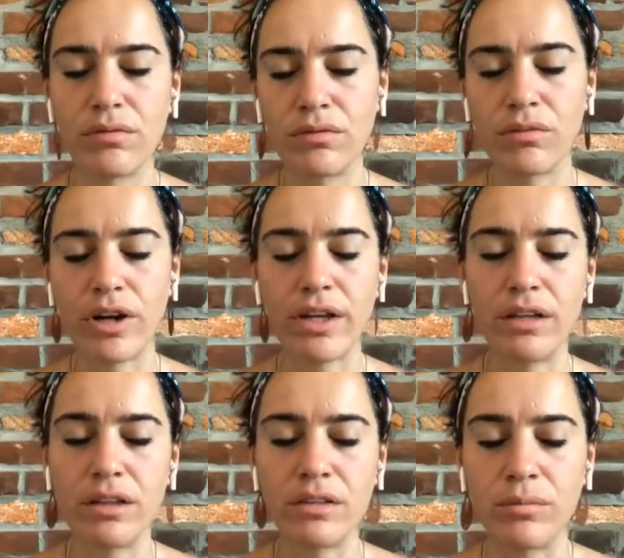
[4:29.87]
right in
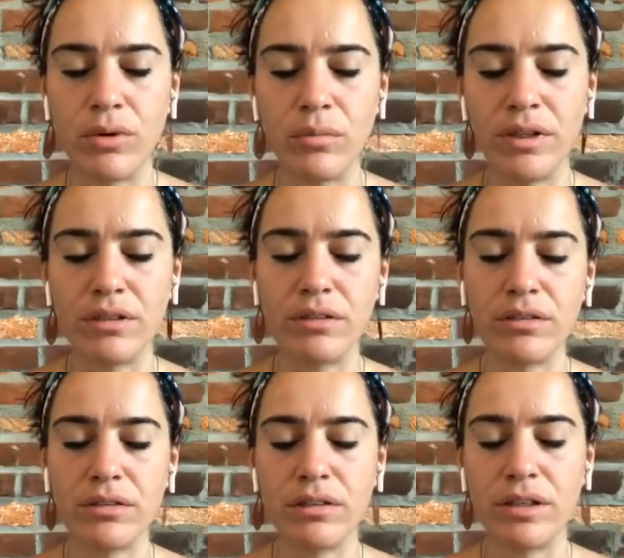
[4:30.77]
this moment
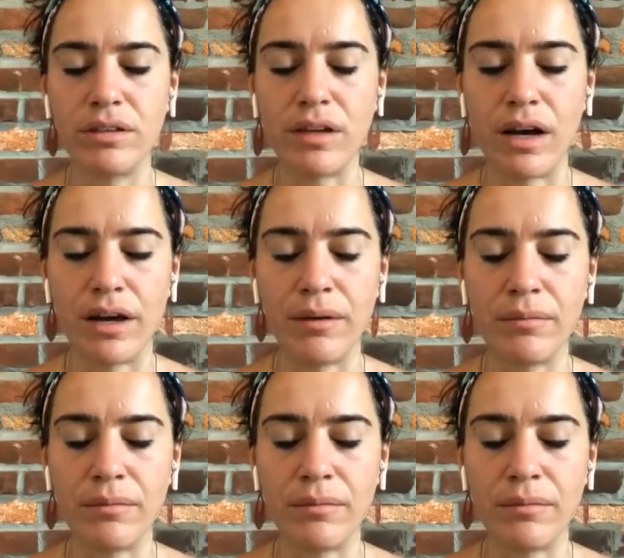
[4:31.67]
in time.